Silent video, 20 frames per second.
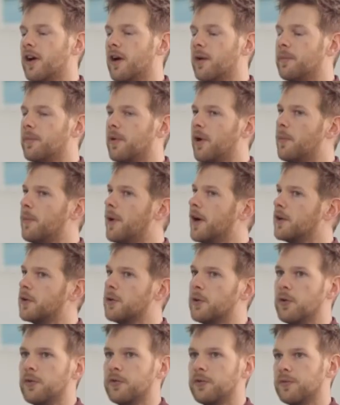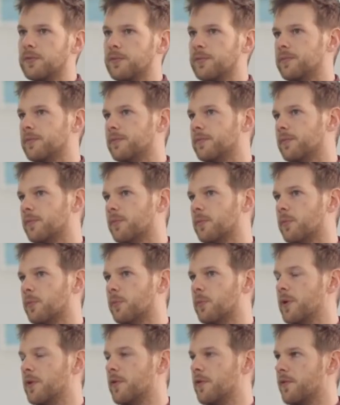On my course,
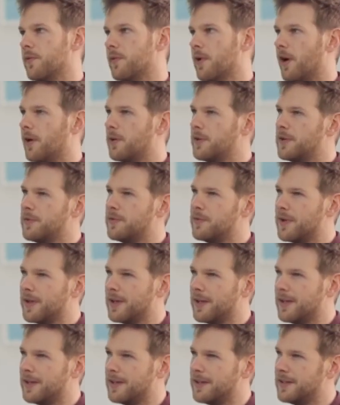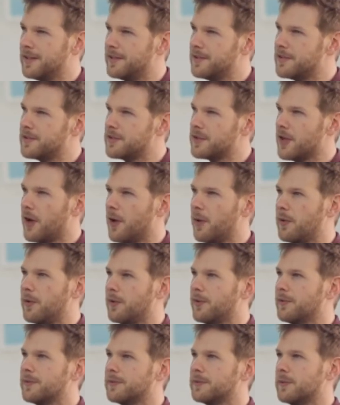we were only really
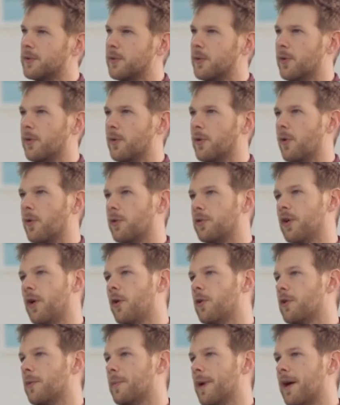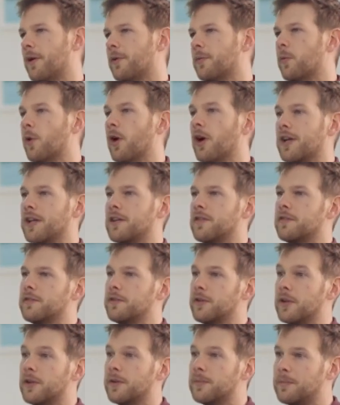shown or told about working
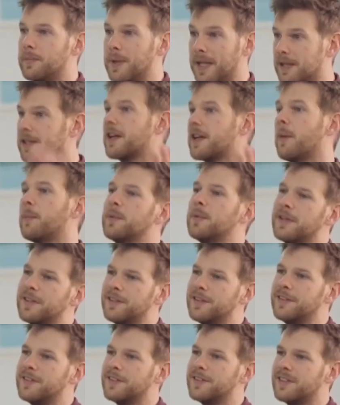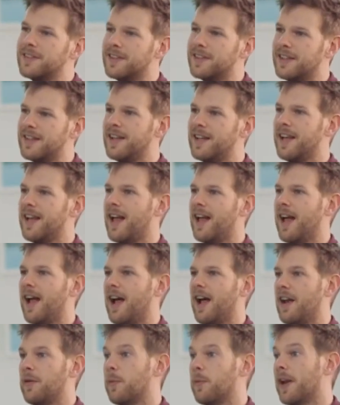for big companies.
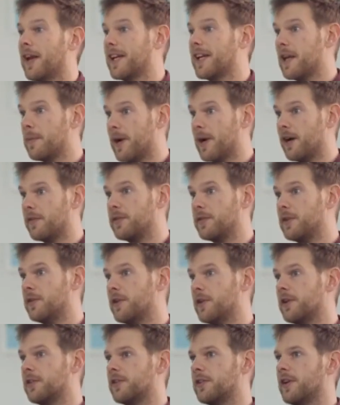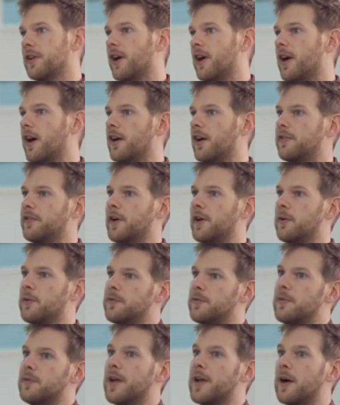And when I came out of university, I
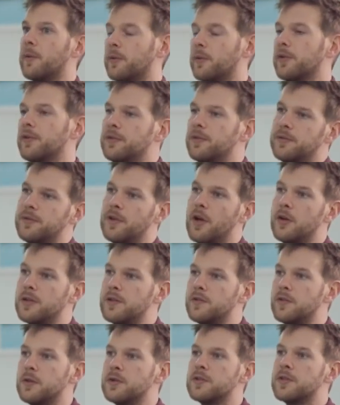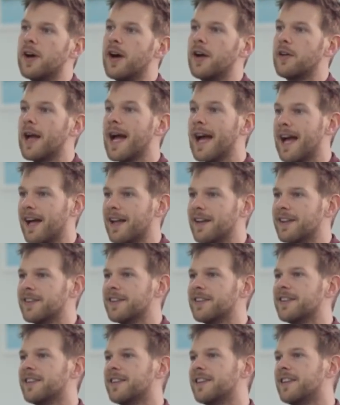felt that was the only route I had.